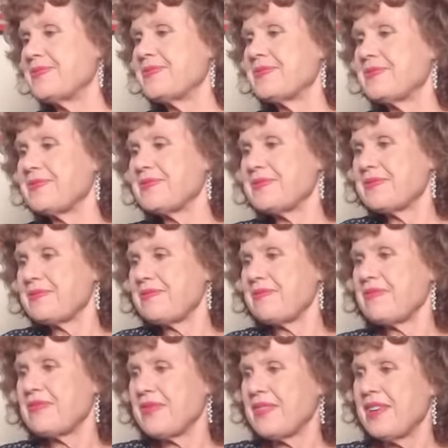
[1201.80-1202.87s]

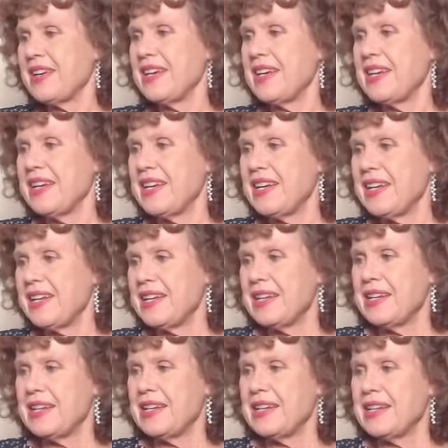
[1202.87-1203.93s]

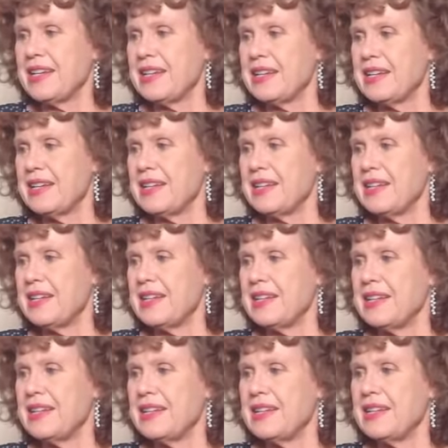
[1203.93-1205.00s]

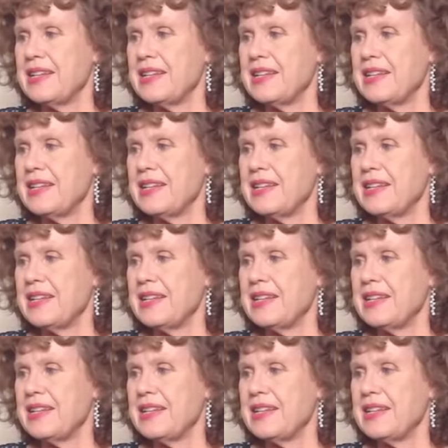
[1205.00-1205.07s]
Nothing is said.